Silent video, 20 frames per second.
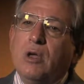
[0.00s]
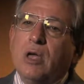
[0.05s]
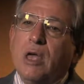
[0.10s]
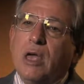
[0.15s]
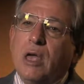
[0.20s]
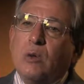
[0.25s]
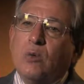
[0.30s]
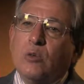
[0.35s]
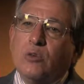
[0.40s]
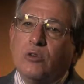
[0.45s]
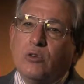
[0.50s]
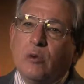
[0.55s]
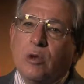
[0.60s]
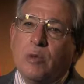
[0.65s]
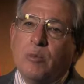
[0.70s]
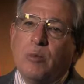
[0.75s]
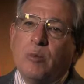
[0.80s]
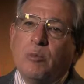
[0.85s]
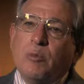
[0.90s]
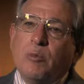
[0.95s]
equal
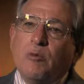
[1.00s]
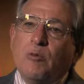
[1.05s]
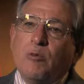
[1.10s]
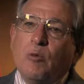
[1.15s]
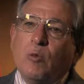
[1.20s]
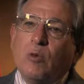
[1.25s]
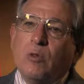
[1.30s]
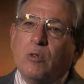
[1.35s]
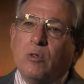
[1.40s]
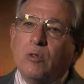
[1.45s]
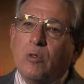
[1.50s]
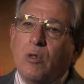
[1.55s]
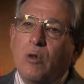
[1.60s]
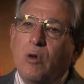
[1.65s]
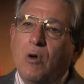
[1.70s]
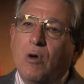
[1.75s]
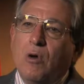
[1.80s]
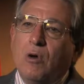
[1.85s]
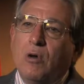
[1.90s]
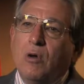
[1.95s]
treatment before the
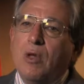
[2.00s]
law.